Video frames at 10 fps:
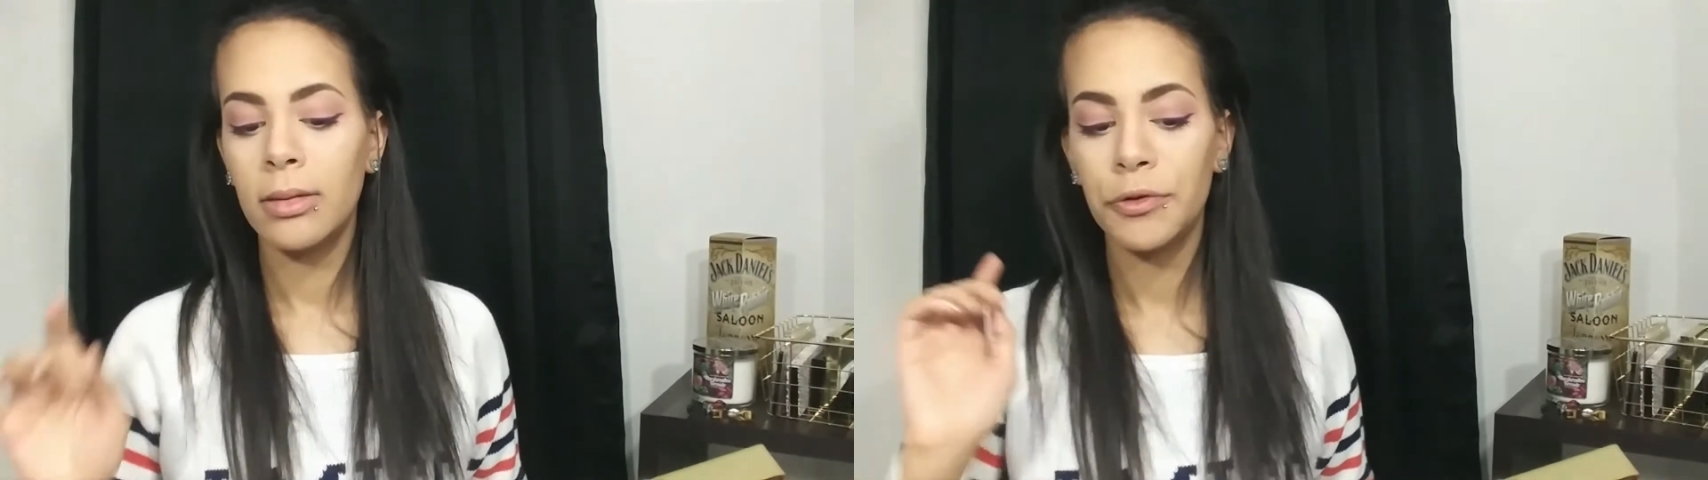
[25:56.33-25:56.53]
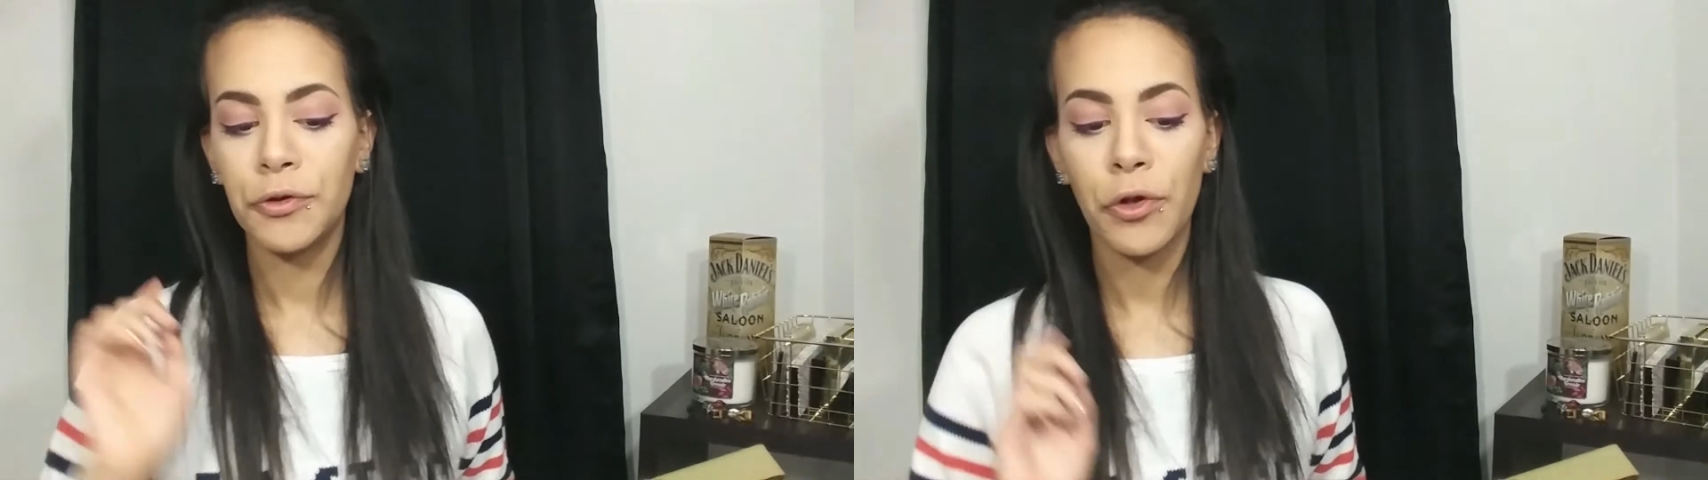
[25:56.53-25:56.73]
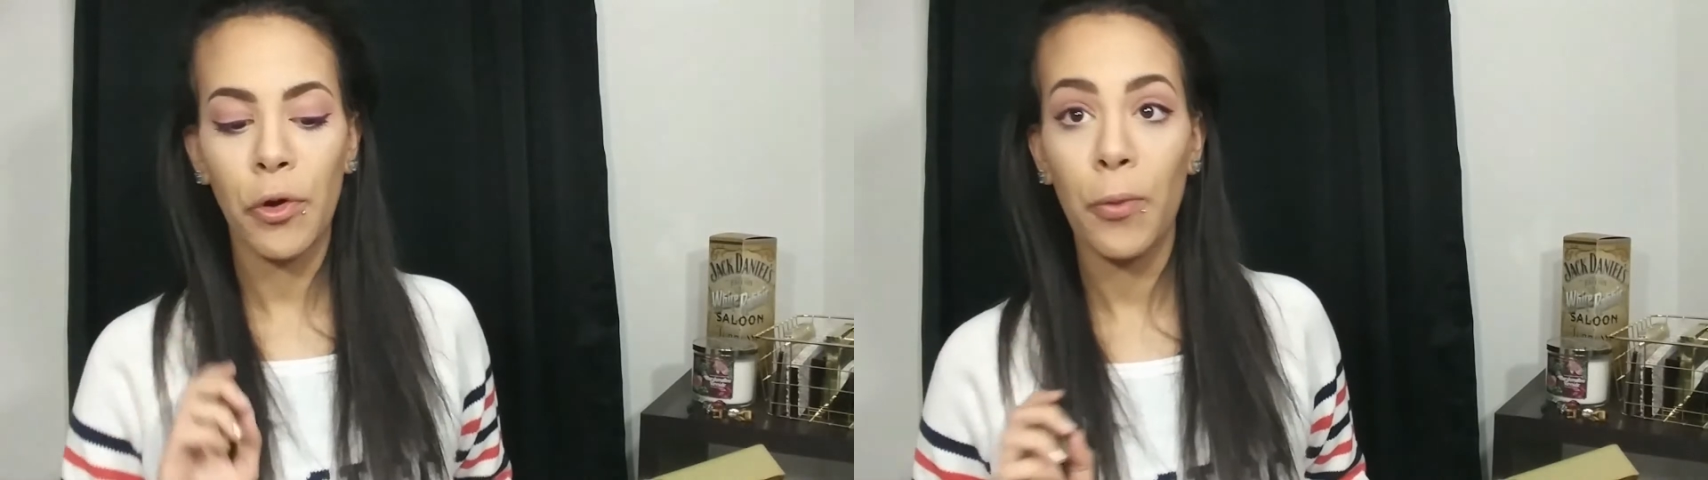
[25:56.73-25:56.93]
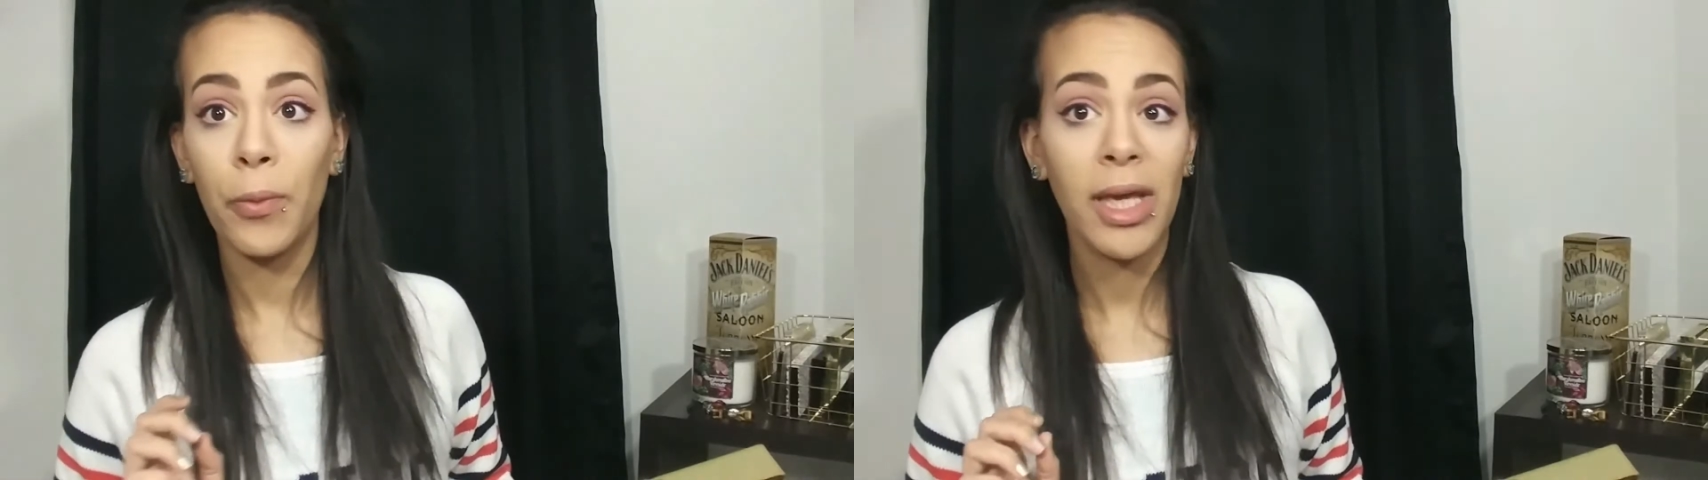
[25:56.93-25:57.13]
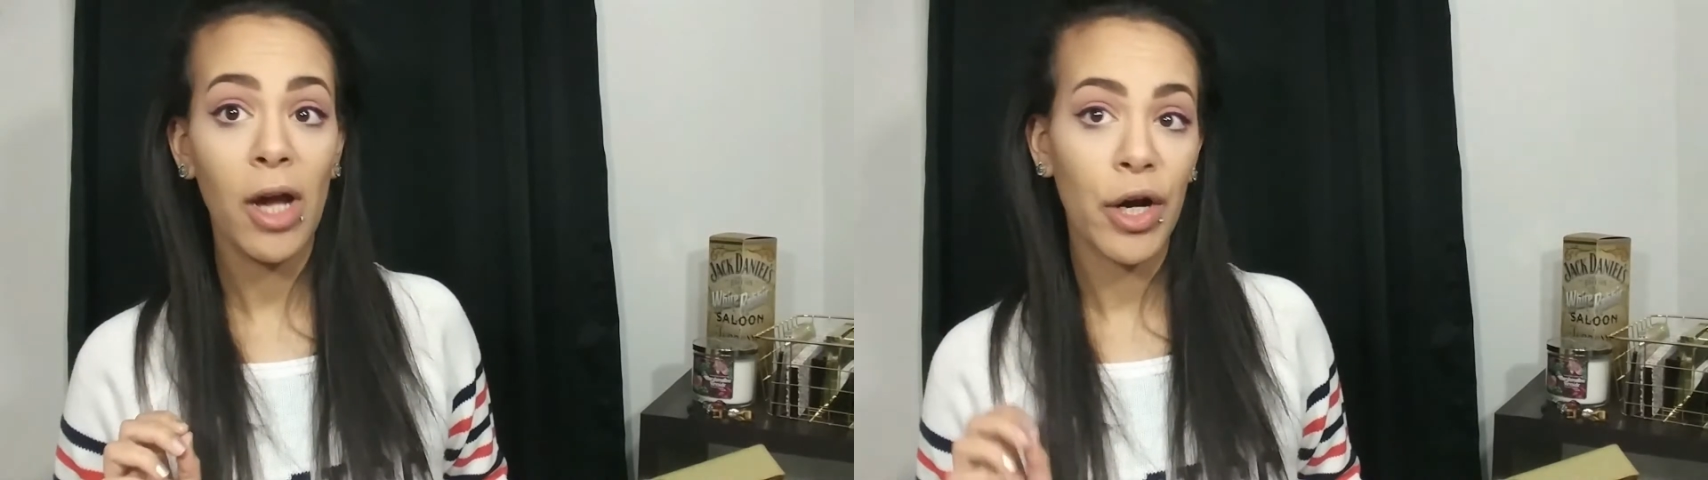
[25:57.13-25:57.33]
So
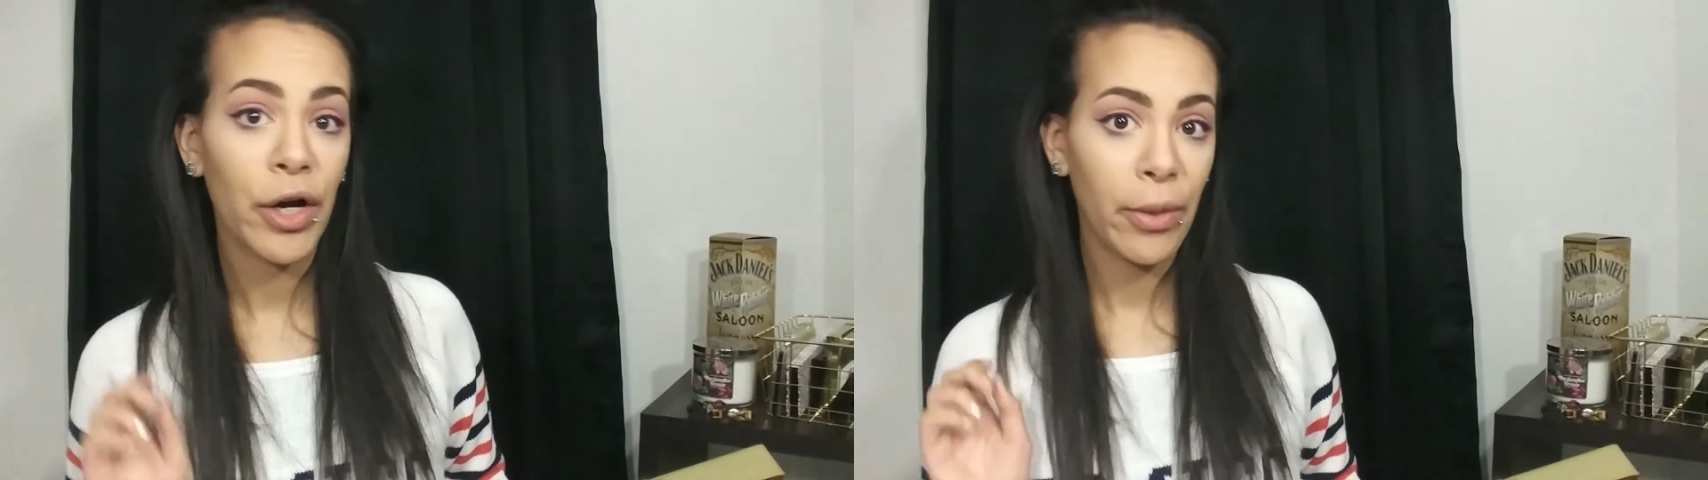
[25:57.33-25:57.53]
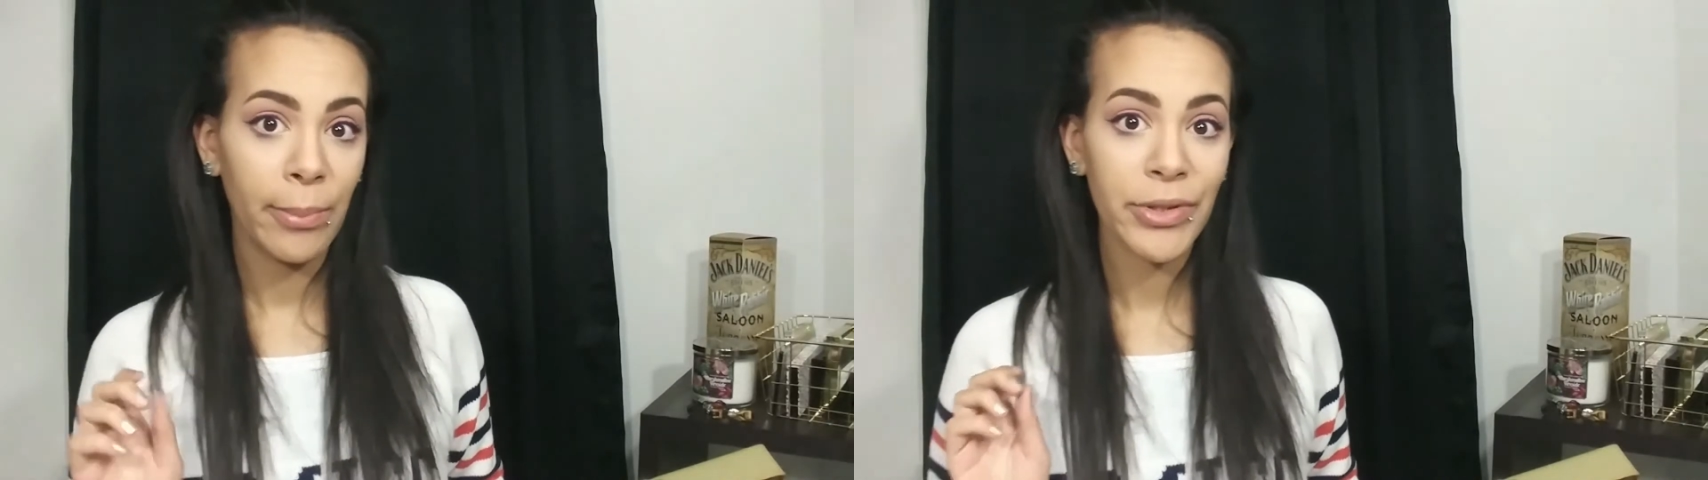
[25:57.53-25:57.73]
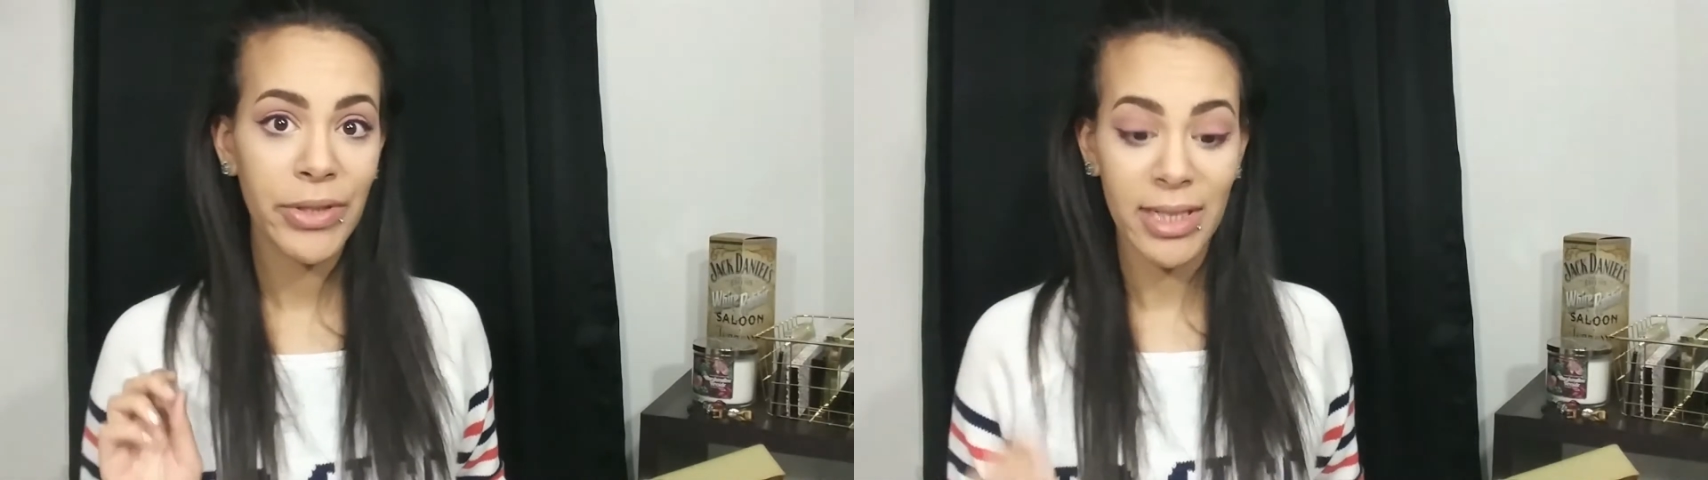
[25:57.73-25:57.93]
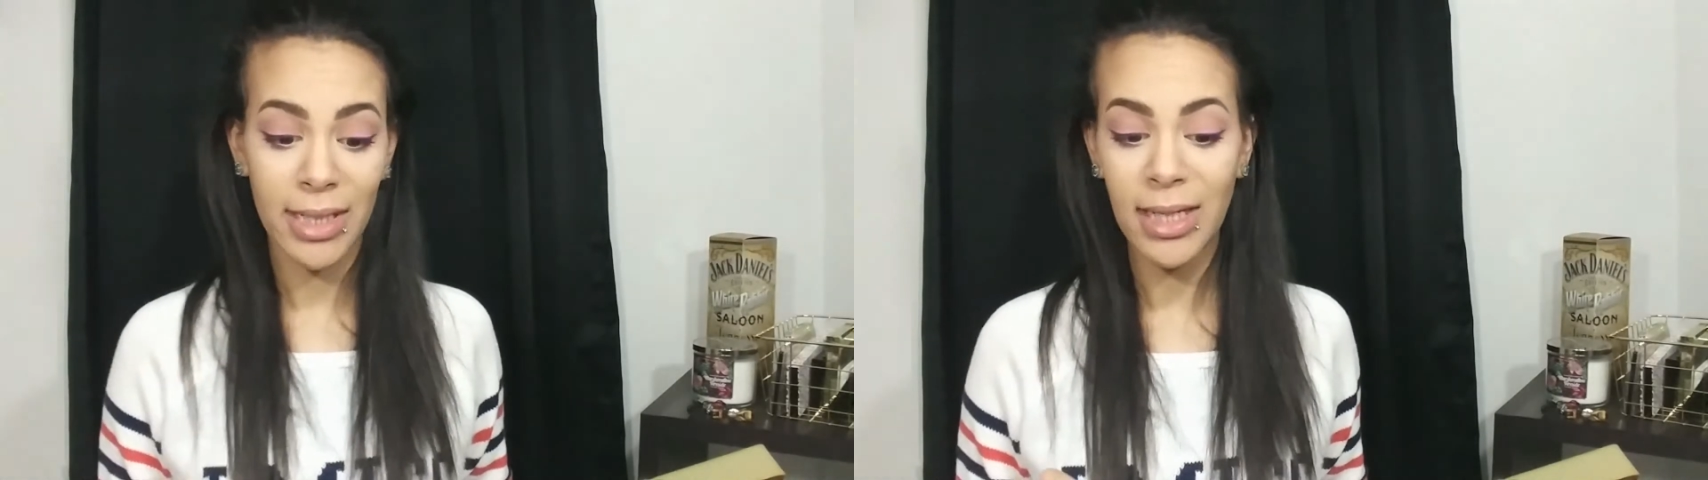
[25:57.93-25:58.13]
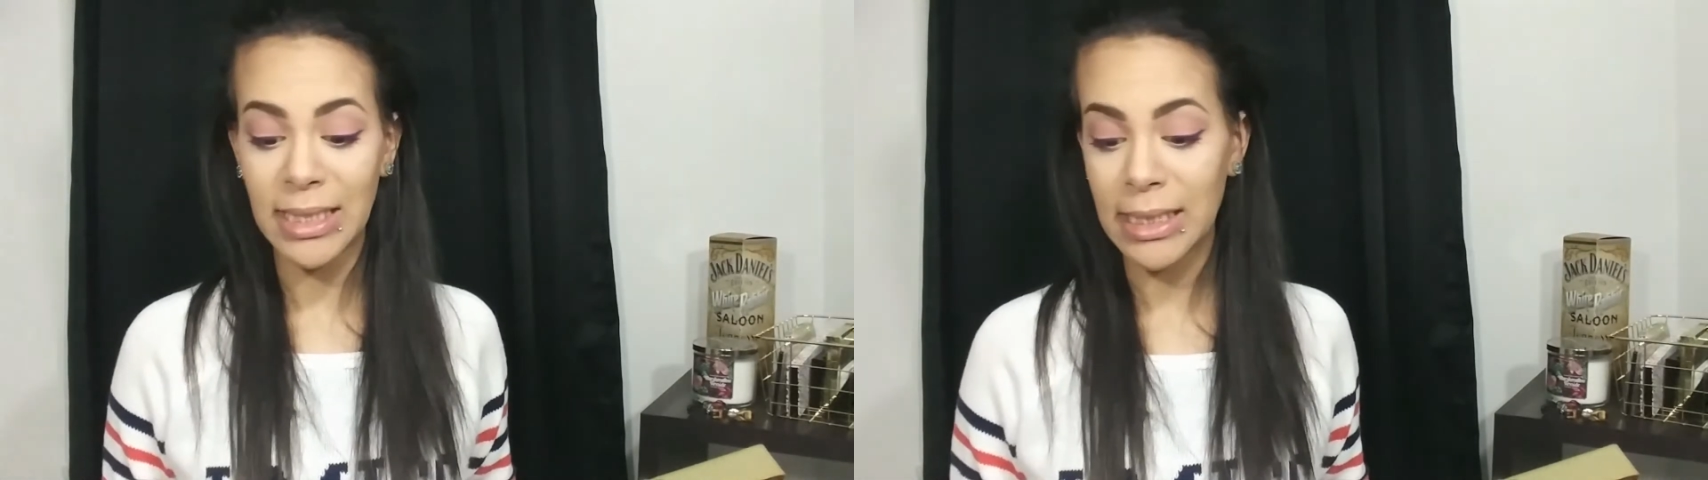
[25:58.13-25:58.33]
we are almost
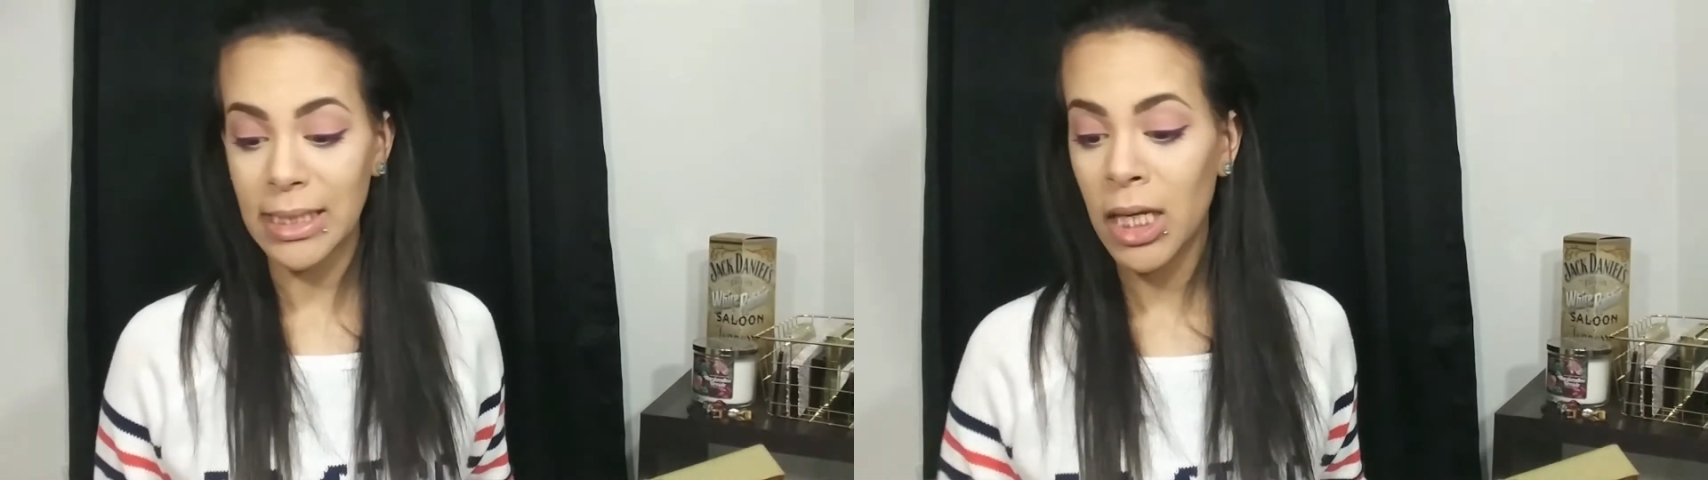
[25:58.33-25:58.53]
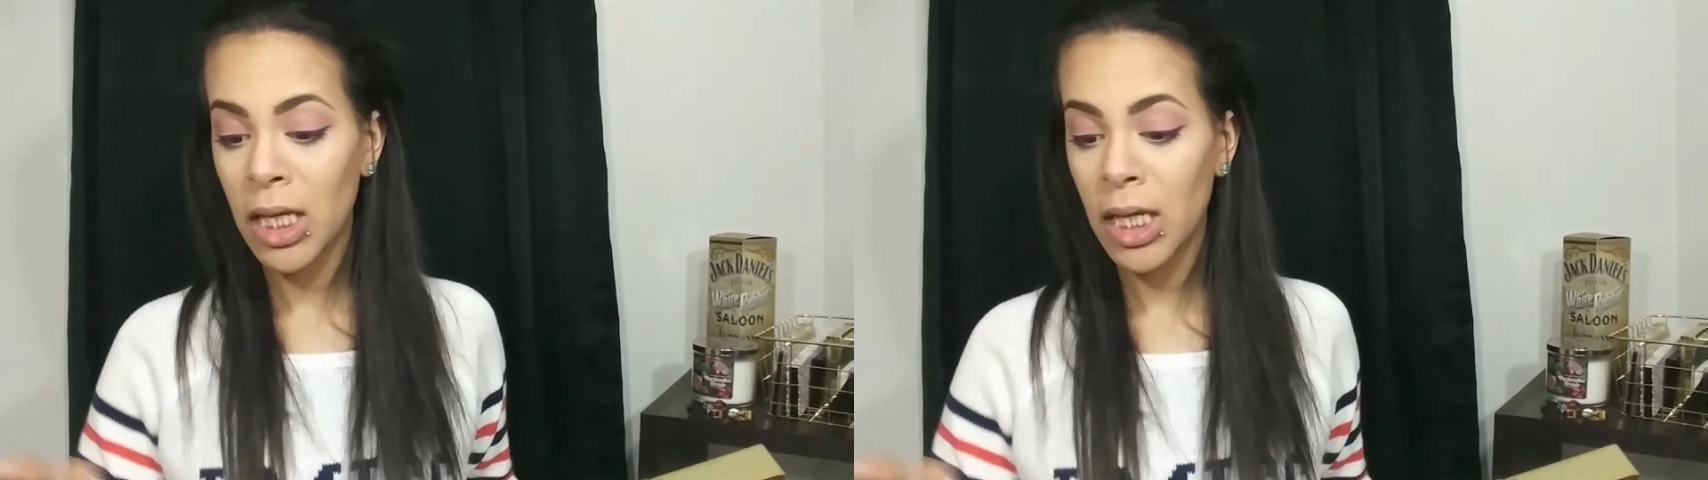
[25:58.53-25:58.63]
done.